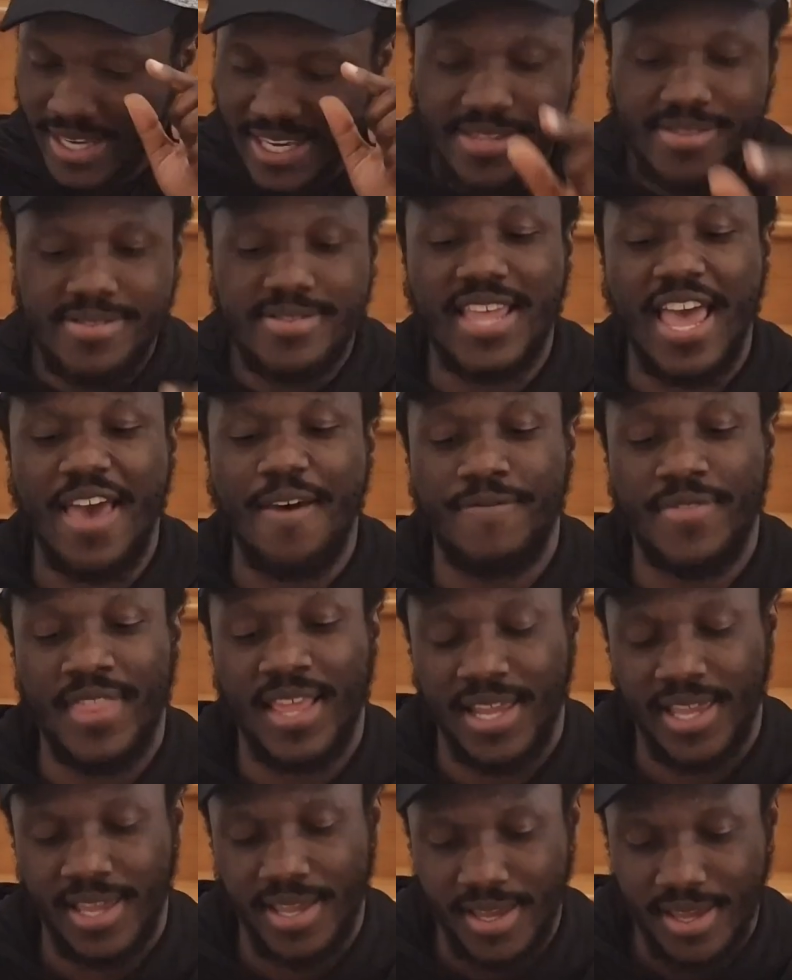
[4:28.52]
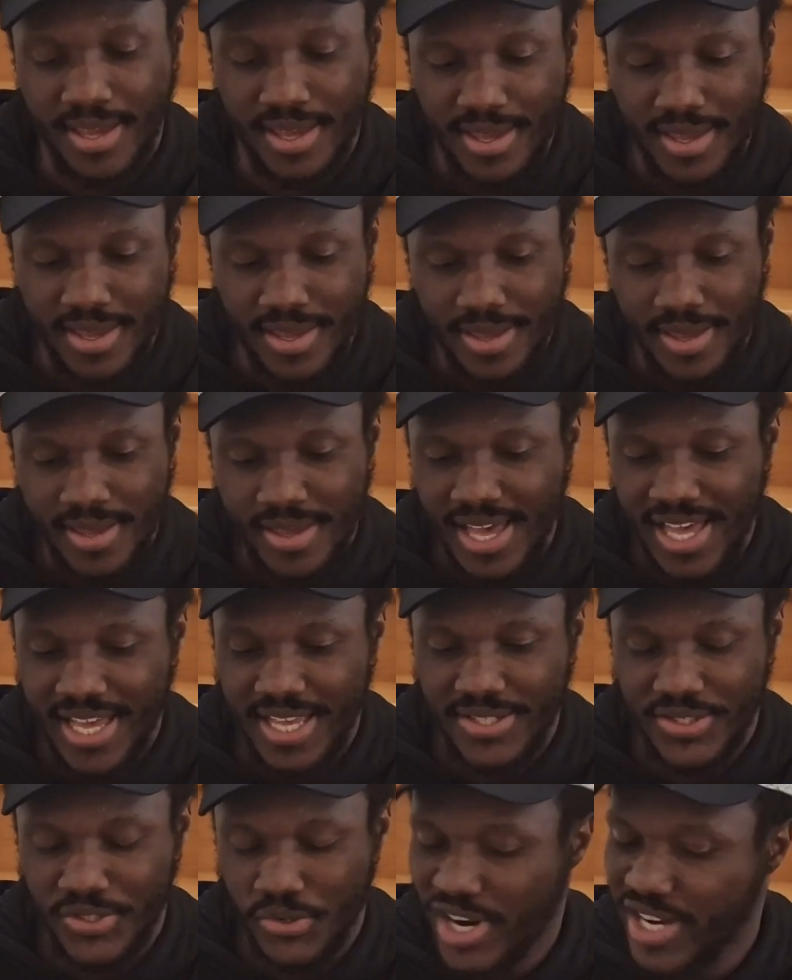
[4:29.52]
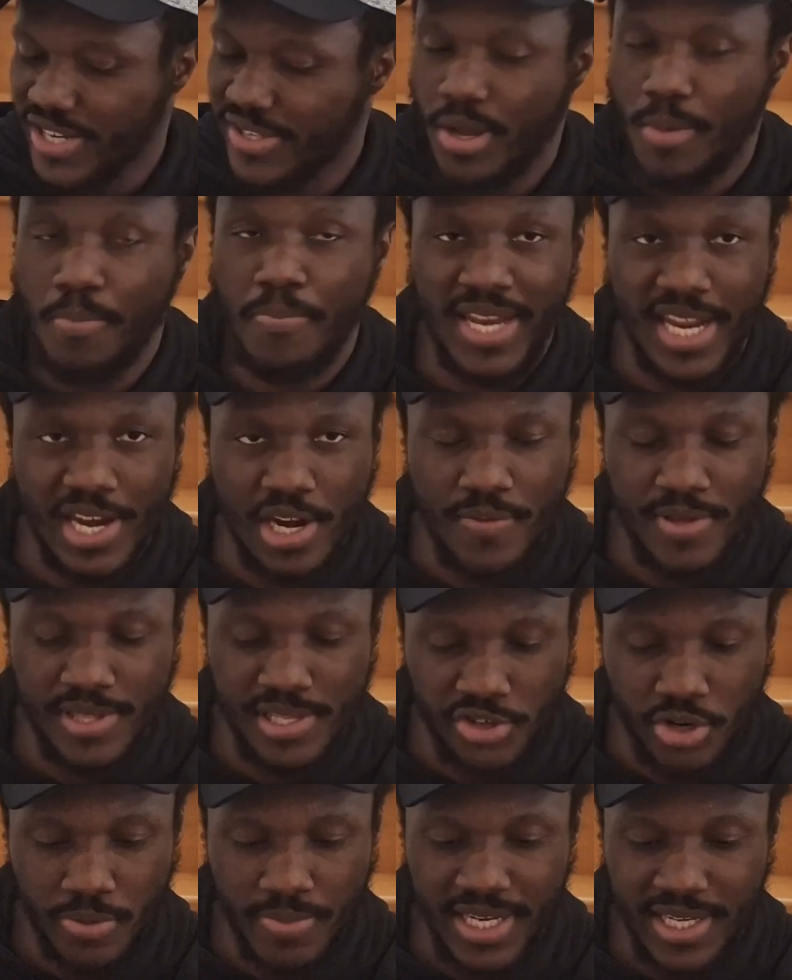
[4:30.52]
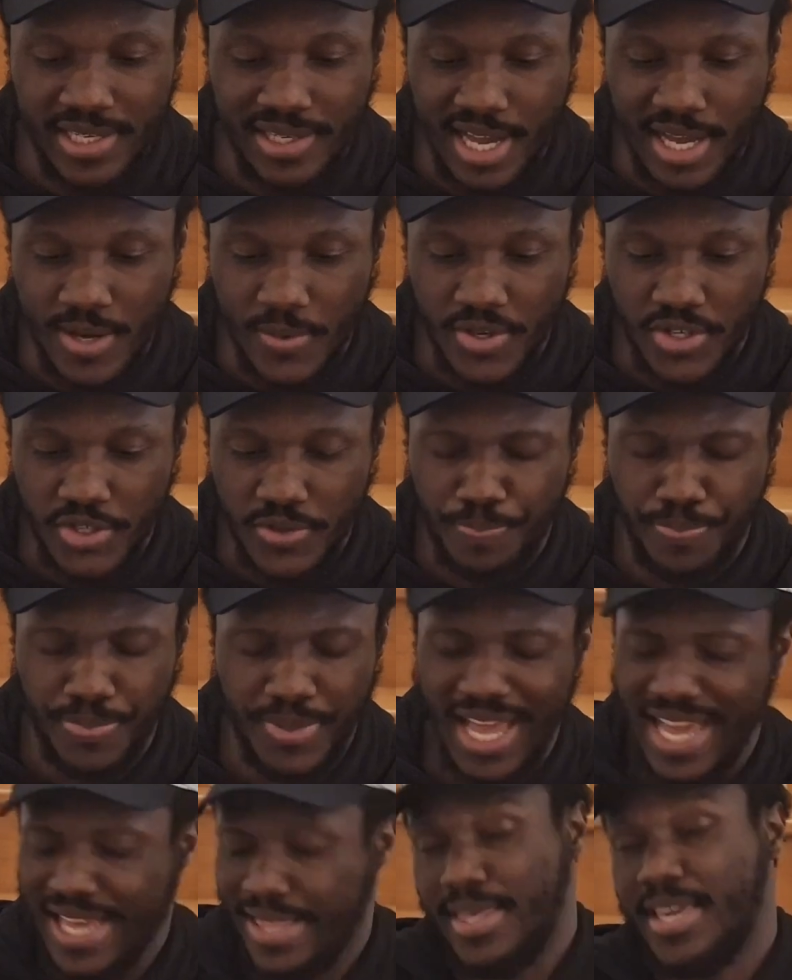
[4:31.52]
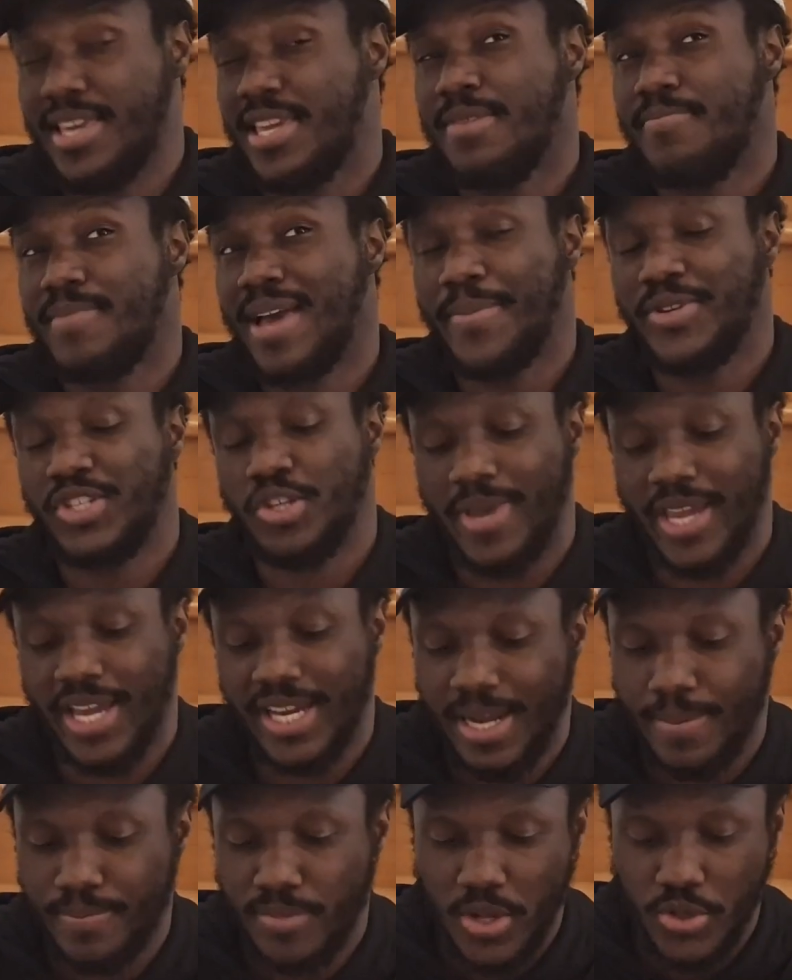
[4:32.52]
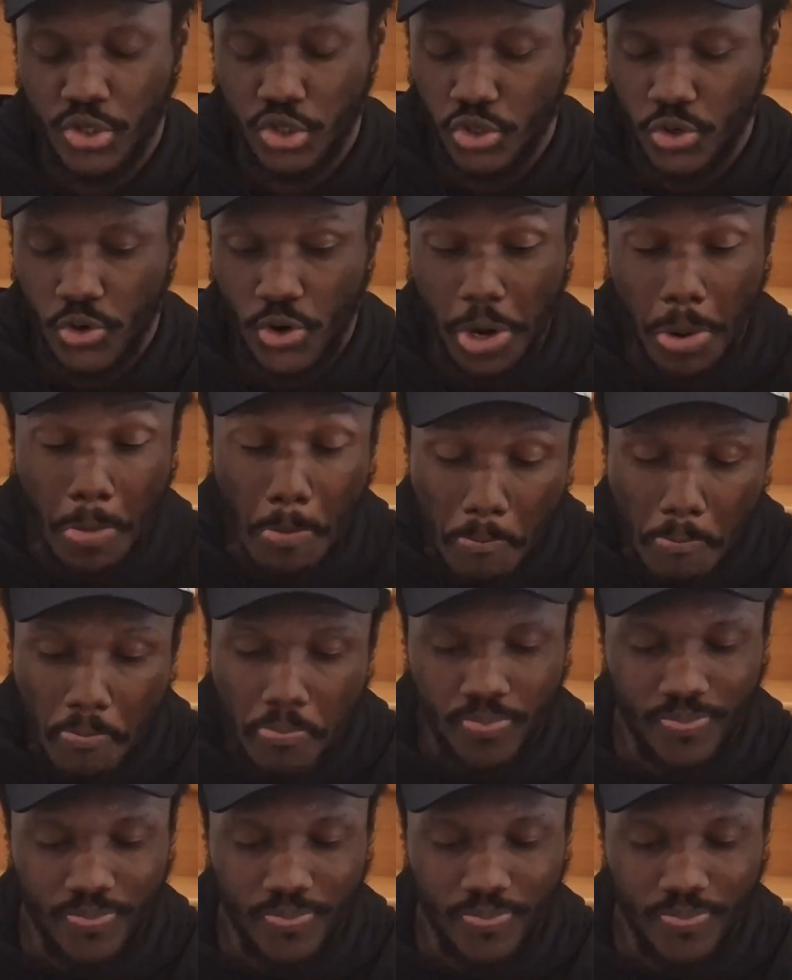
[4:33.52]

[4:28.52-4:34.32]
he definitely has great dominion over the Jamaican language. I think he might be Jamaican, I'm not sure.